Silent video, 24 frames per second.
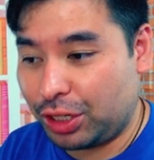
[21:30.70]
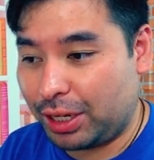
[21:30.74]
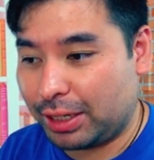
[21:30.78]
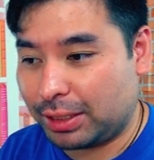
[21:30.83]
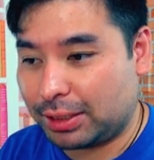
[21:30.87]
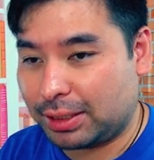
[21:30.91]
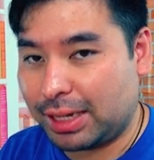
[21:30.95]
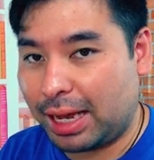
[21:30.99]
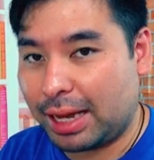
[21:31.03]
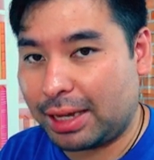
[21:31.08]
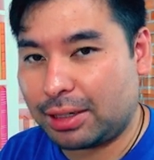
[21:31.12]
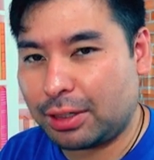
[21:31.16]

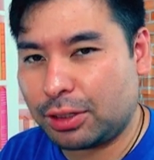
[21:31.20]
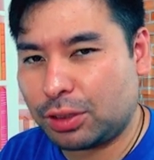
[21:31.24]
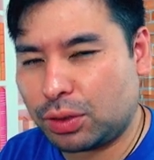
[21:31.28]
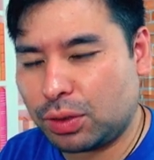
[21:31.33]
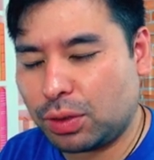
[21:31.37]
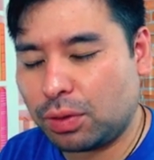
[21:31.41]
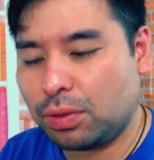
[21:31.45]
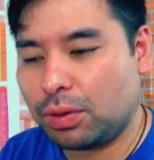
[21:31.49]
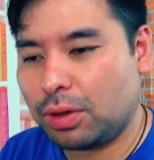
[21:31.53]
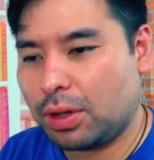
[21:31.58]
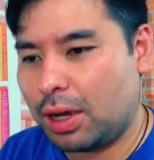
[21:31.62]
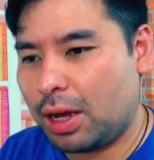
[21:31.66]
exactly.
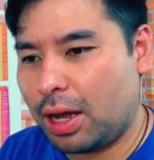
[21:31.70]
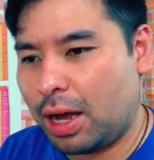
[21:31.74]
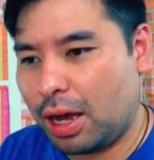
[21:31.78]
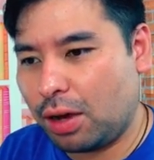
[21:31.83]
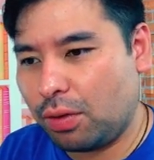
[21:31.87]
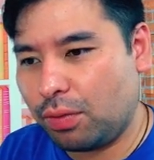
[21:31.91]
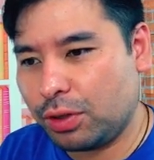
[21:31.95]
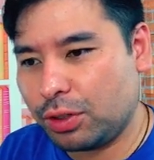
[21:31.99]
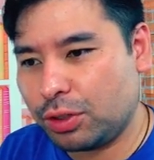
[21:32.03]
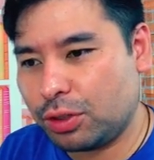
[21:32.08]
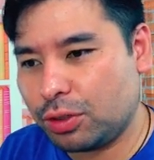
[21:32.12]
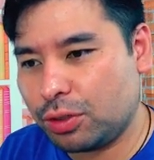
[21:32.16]
So I
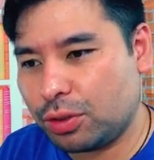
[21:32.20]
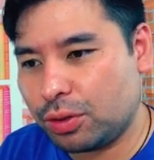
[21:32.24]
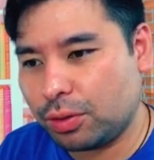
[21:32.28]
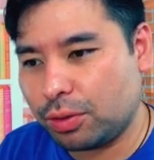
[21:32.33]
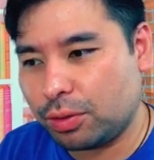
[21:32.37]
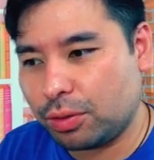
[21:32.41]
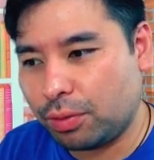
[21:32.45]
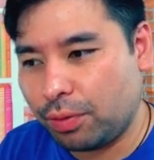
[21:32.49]
want you to